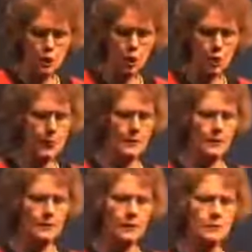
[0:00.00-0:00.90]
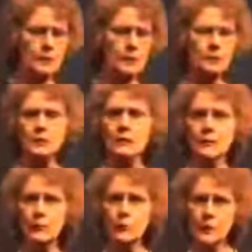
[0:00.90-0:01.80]
Comas. I'm dealing with
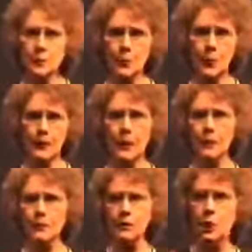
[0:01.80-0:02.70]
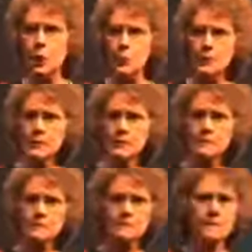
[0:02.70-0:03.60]
several people right now in
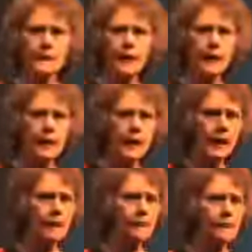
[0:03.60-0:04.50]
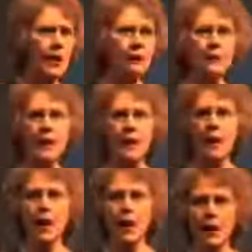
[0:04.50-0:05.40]
comas, and I've found
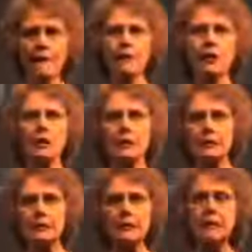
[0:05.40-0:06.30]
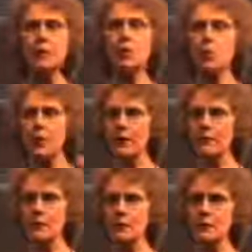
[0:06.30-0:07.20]
every single one
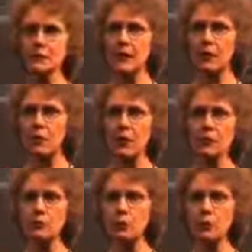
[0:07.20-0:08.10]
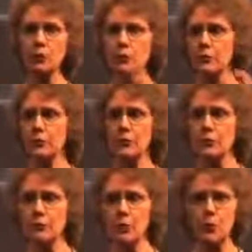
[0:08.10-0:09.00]
of them is like one or two or three
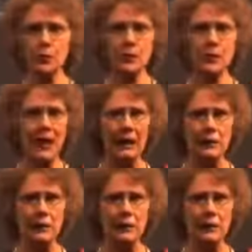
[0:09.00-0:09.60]
or four percent